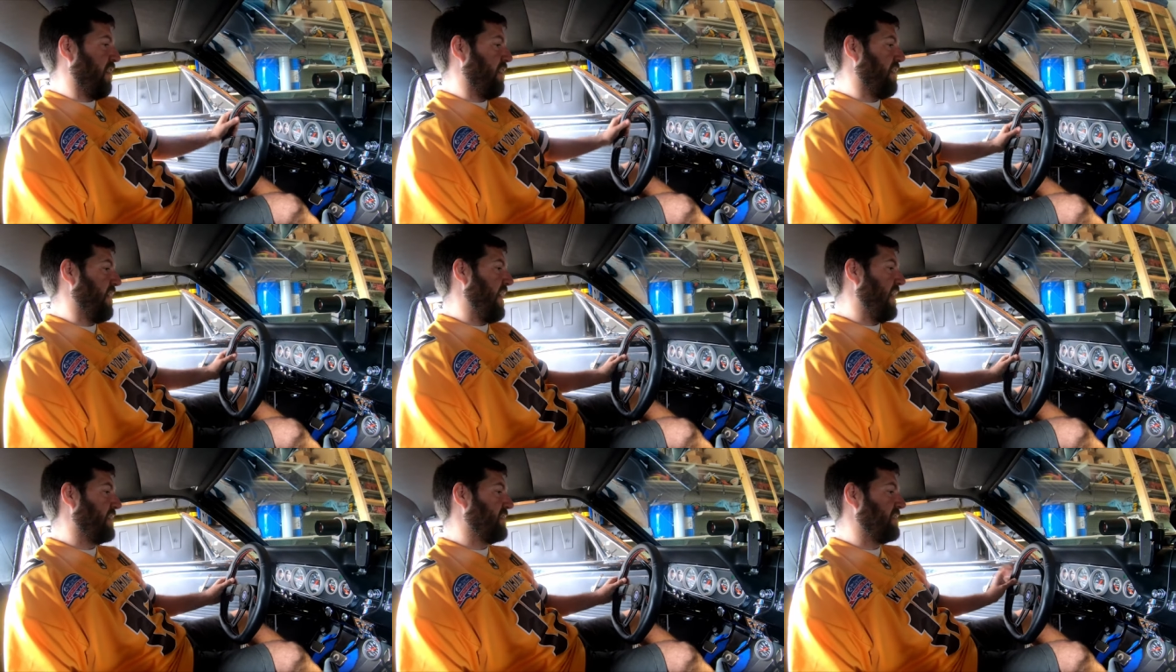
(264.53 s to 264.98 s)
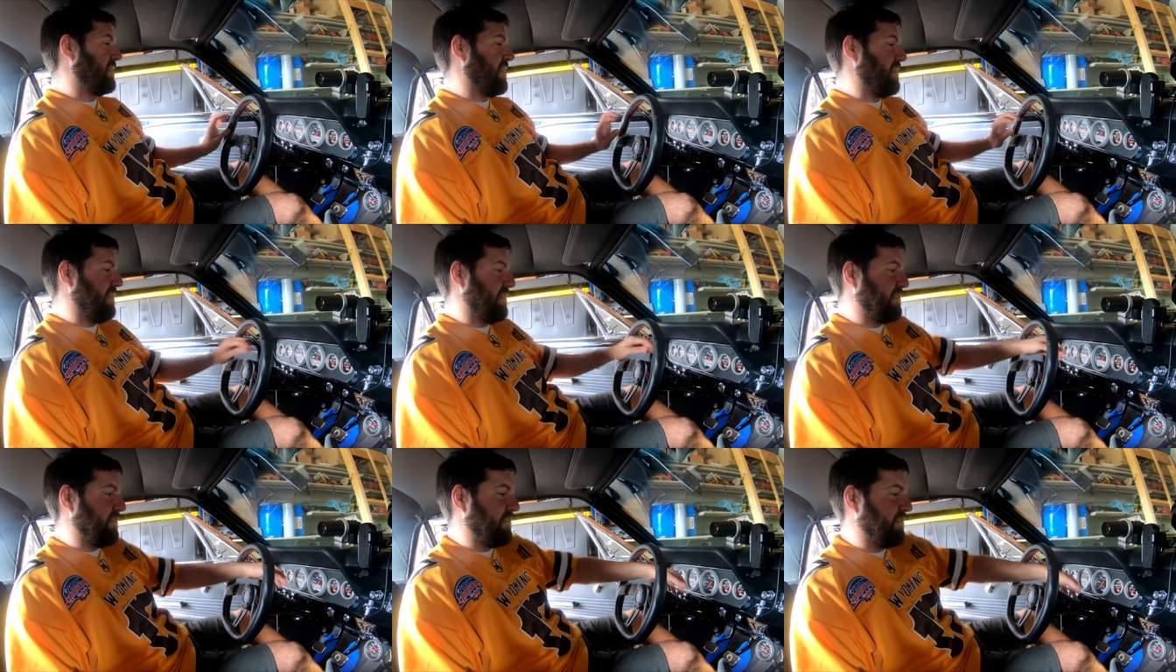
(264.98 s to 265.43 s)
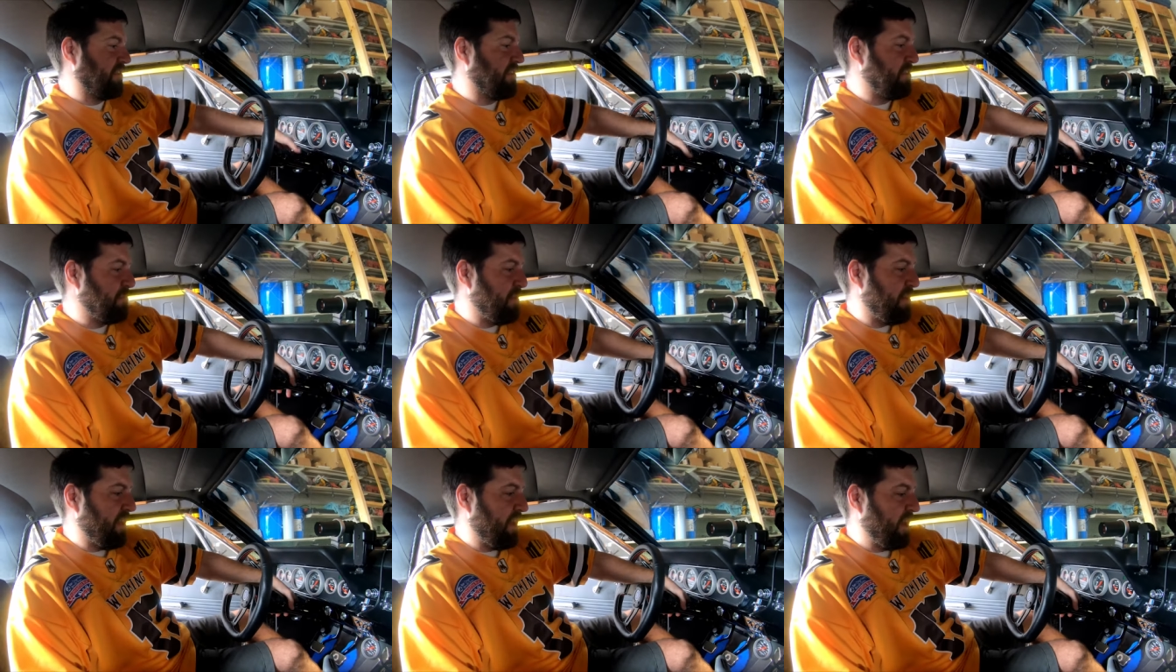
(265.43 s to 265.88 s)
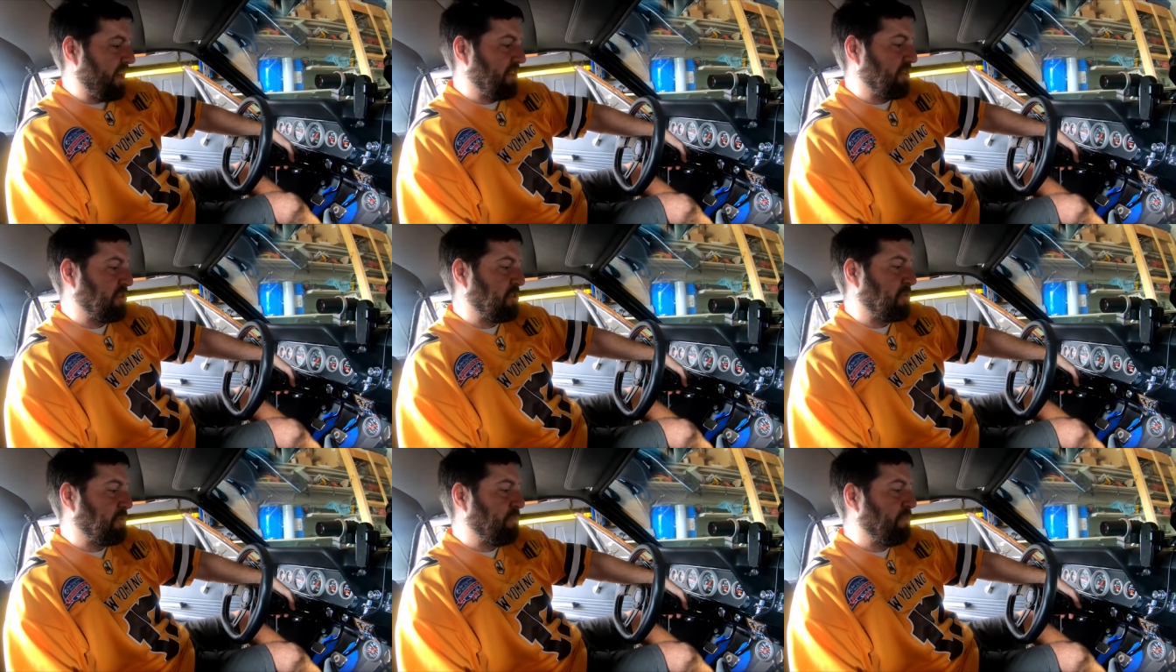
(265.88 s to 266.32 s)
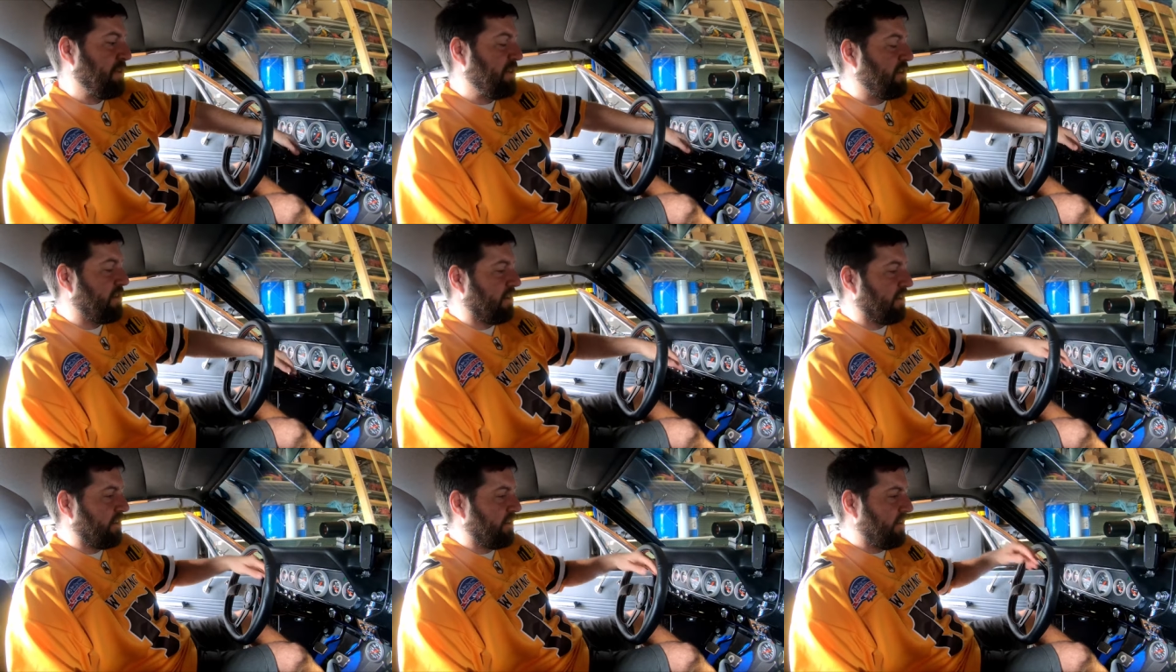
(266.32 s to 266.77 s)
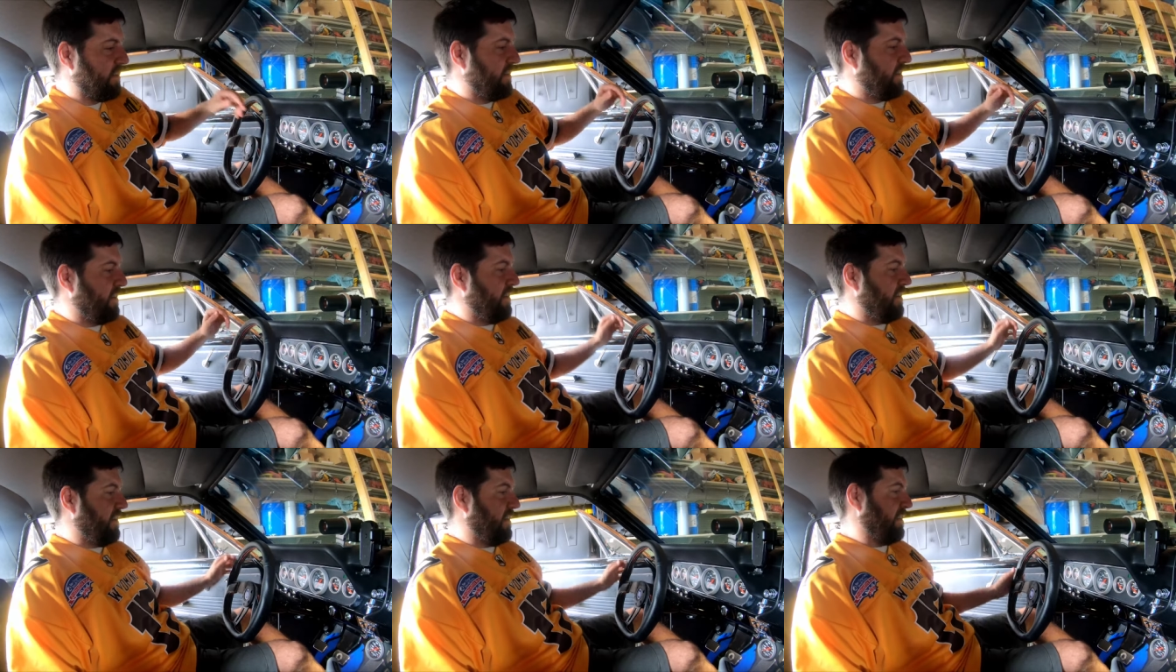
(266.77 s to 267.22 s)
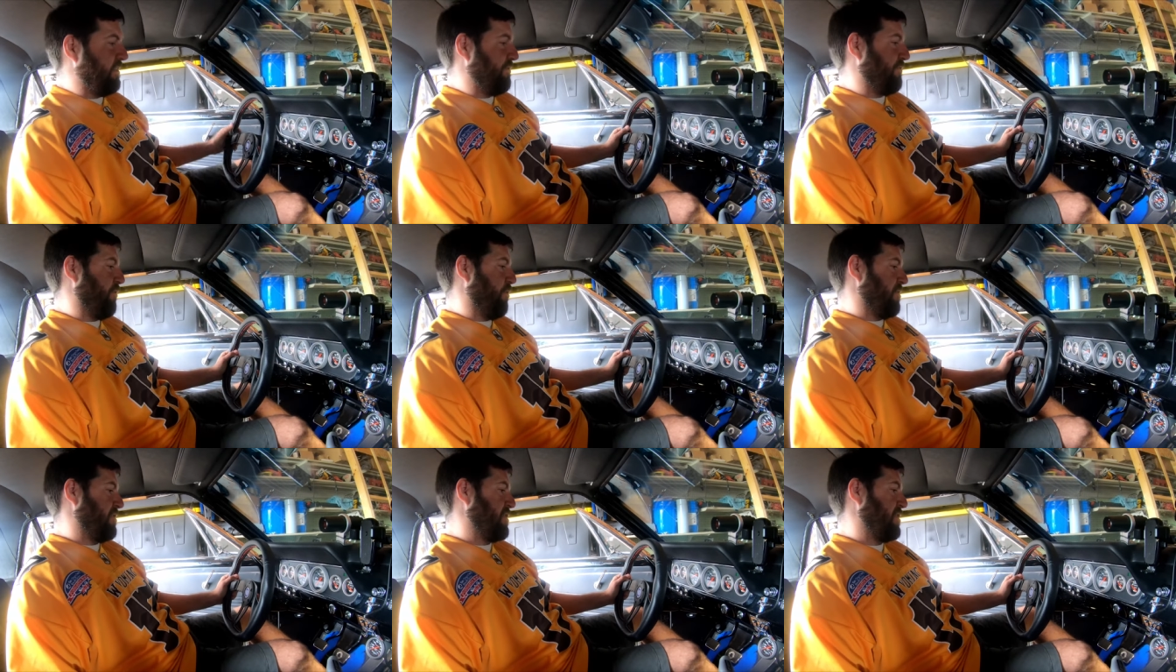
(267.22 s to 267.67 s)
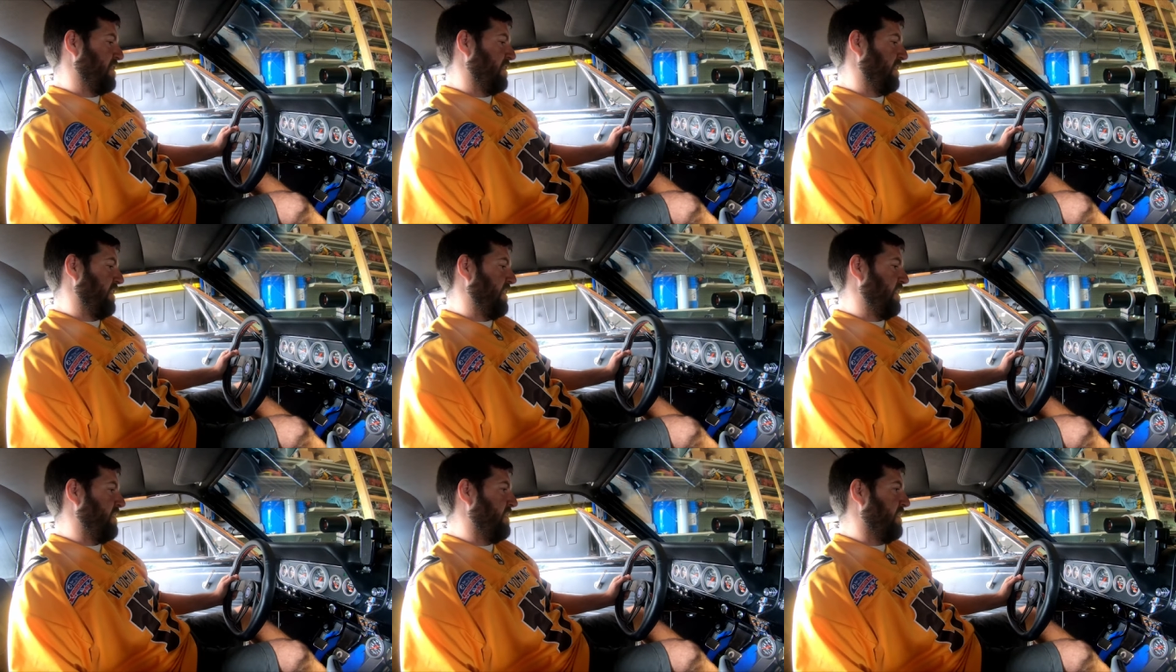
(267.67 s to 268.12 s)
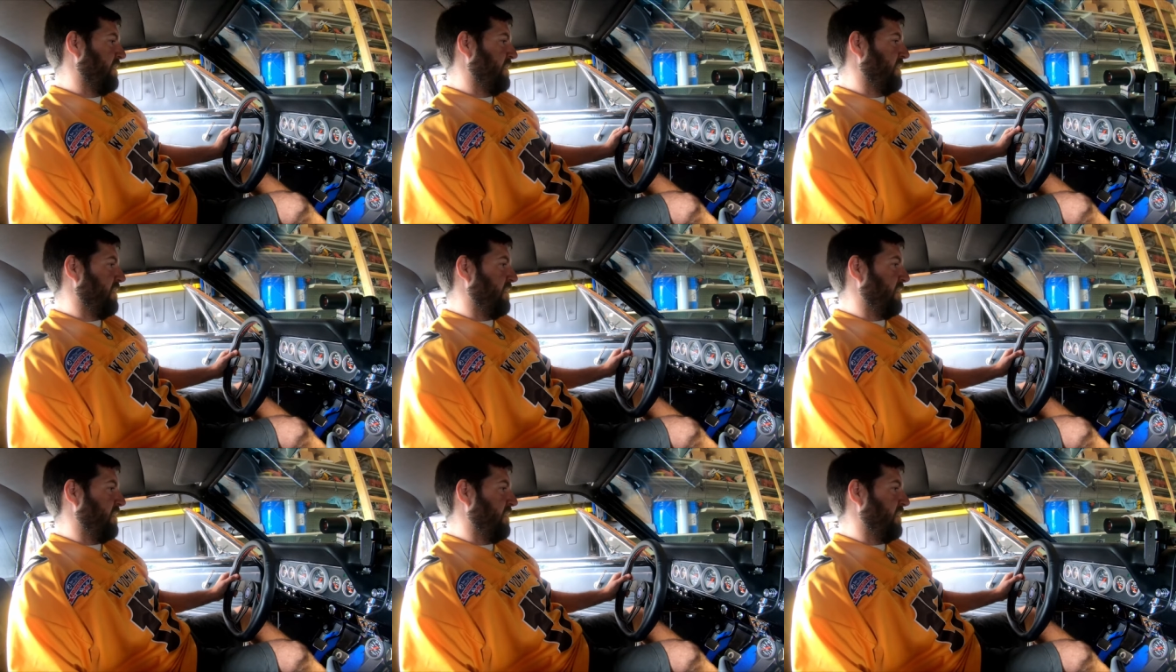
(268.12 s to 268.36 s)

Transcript: car accident, this is going to be like a spear, unfortunately.